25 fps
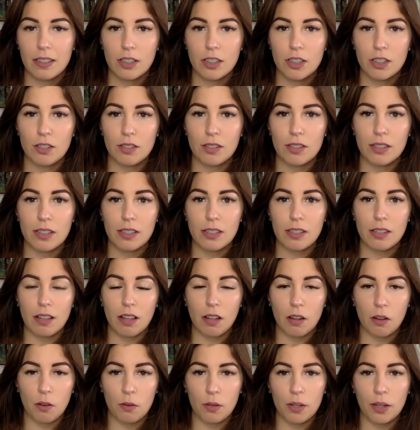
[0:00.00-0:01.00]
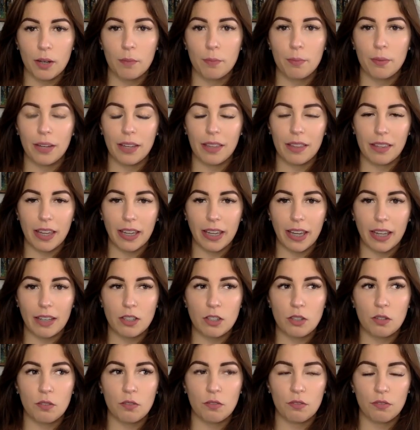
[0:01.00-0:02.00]
to slow your breathing
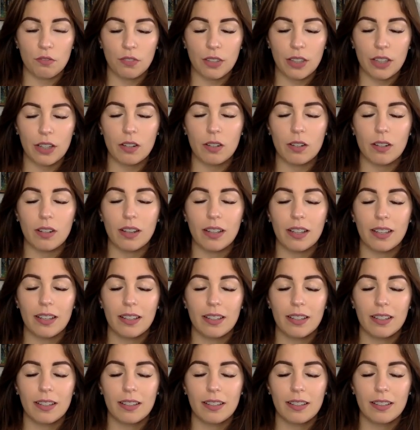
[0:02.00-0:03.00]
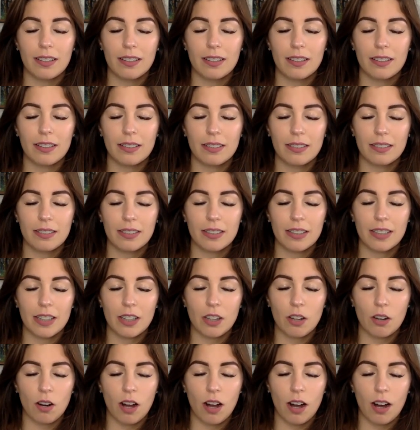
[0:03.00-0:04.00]
and to feel
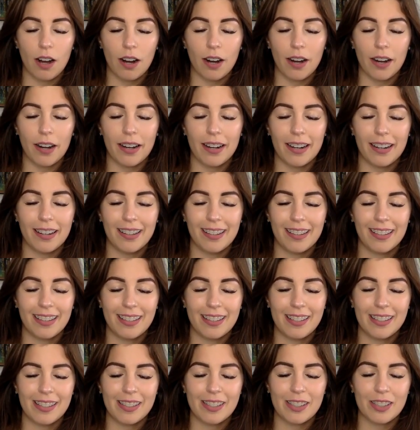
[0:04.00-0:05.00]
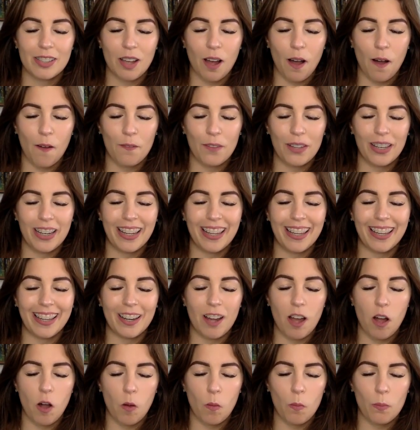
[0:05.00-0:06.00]
your heart softening
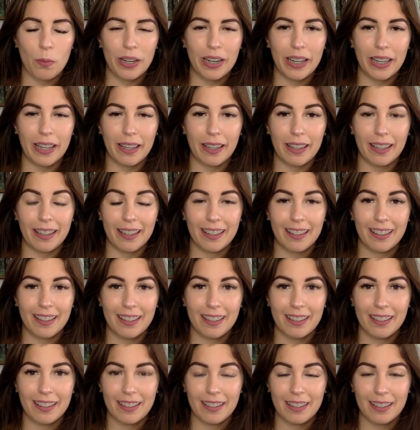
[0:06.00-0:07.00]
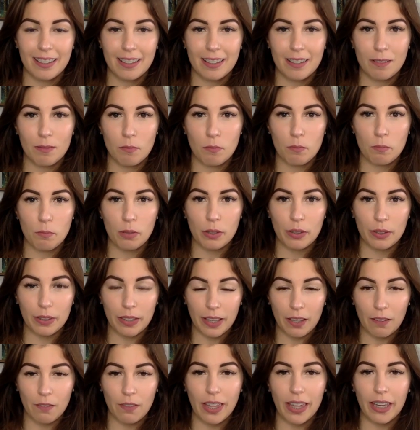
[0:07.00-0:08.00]
and opening,
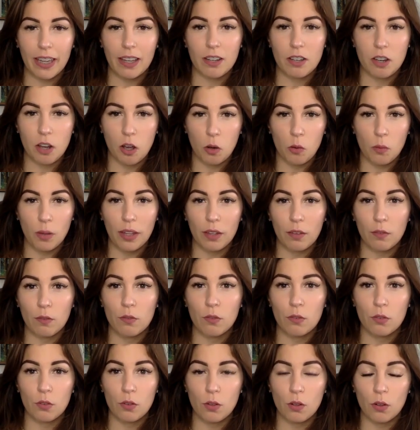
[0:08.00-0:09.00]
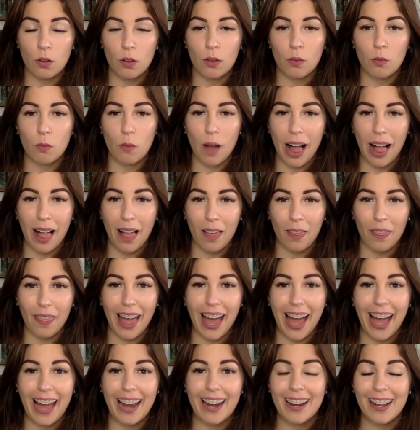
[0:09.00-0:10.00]
believing and knowing full well
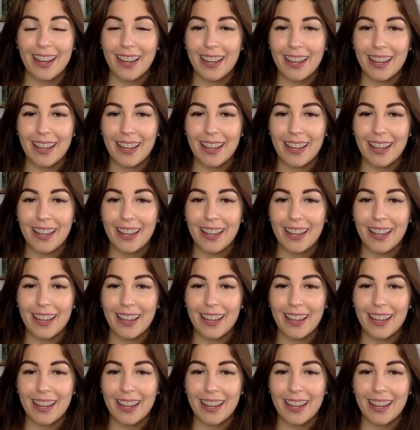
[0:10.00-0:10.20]
that